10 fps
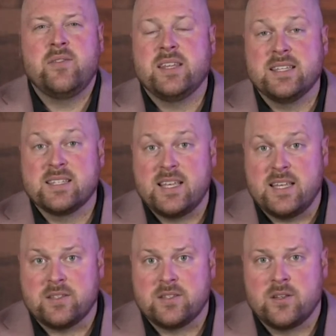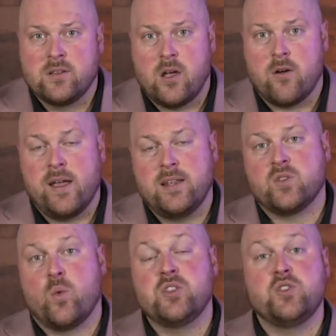exist, all right?
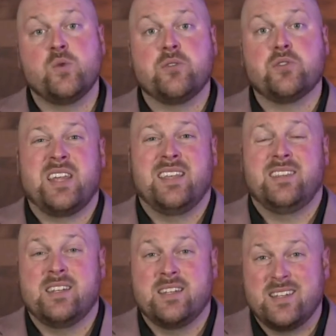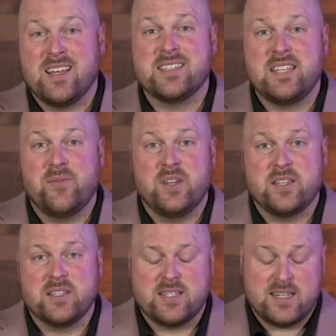So once you understand that it doesn't even
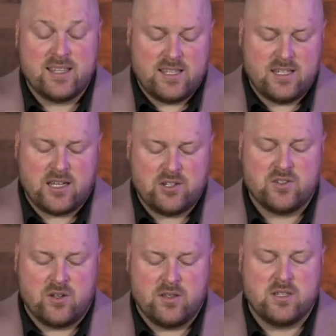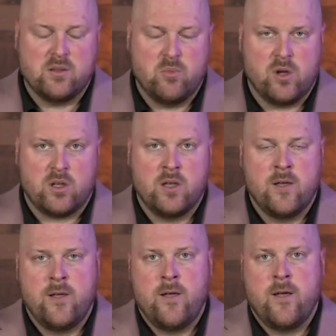exist, and I think he touches on this in the book,
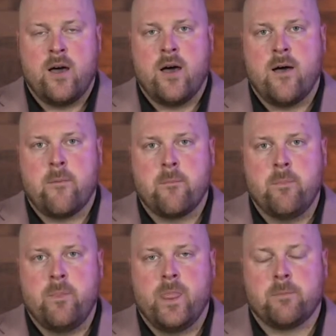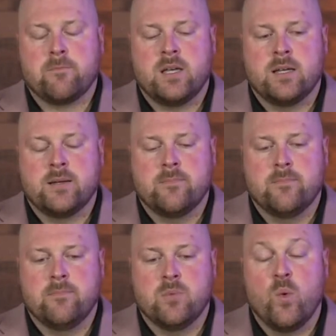but
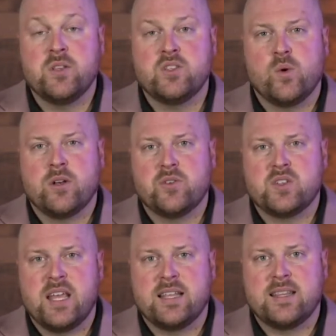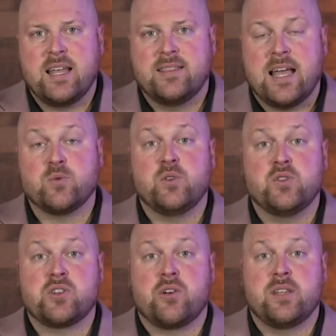once you understand that, that's when you
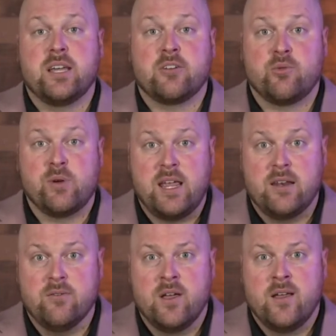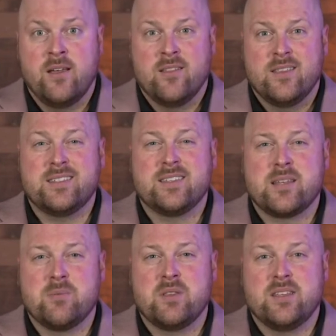start to get creative. This is
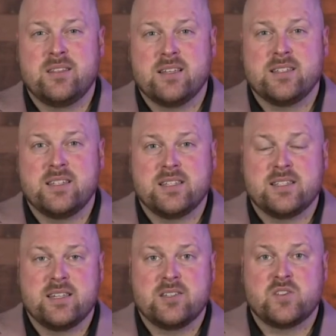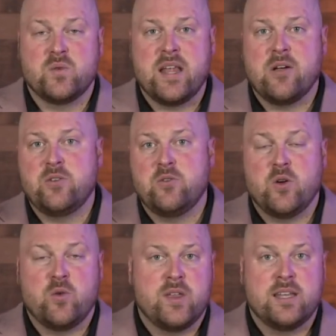something that doesn't exist, so now you
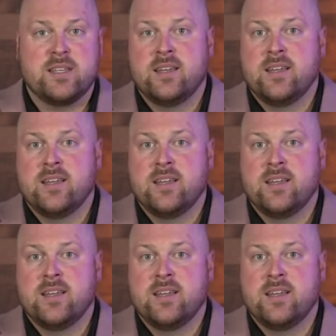know that